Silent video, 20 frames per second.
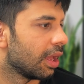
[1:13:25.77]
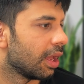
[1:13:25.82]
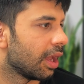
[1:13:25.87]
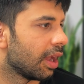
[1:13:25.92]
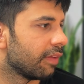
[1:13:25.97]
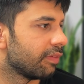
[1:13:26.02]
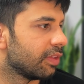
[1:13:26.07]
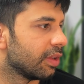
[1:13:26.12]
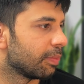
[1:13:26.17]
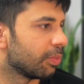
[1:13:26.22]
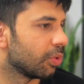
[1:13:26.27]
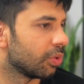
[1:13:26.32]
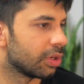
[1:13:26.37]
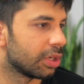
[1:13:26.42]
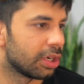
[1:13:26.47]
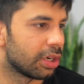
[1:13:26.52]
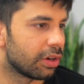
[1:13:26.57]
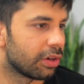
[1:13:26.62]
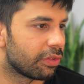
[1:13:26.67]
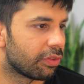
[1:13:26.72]
Have they
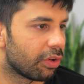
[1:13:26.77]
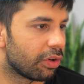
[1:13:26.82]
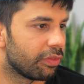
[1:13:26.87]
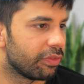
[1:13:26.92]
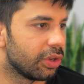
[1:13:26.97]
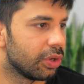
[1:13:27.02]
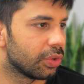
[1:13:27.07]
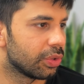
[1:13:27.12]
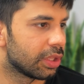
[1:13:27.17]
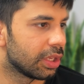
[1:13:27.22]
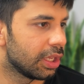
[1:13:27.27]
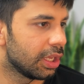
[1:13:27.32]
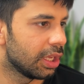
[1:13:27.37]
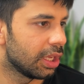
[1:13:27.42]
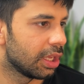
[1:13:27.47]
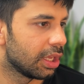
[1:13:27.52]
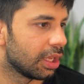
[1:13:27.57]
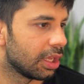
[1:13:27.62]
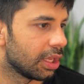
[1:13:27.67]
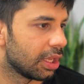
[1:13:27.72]
uploaded it for VO3?
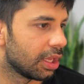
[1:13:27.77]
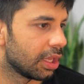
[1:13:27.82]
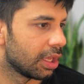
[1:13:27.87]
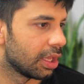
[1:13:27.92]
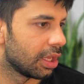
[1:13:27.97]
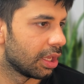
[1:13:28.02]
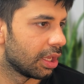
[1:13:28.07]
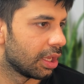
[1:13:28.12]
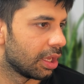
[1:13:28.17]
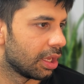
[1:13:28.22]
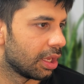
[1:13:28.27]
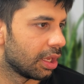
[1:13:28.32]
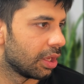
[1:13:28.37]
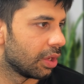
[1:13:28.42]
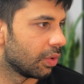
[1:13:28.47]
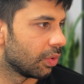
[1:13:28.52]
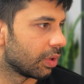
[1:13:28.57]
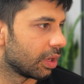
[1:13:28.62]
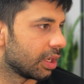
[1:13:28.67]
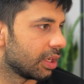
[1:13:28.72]

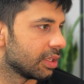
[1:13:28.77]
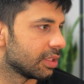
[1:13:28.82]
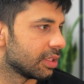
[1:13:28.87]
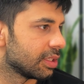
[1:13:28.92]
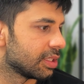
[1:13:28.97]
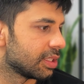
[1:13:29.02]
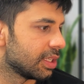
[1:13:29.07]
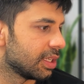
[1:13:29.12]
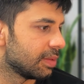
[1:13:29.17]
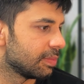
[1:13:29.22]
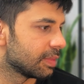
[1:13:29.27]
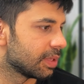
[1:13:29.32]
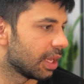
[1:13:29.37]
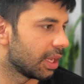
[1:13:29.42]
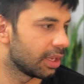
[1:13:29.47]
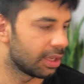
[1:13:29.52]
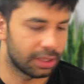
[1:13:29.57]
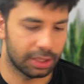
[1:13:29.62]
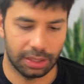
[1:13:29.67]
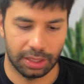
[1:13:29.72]
Okay, it doesn't seem
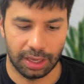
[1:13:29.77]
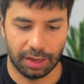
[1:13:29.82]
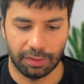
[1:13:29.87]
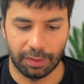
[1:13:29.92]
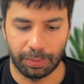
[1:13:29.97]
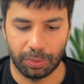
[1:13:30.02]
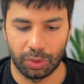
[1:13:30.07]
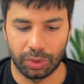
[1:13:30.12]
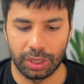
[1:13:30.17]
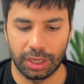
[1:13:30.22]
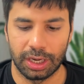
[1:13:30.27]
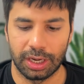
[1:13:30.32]
like they have uploaded.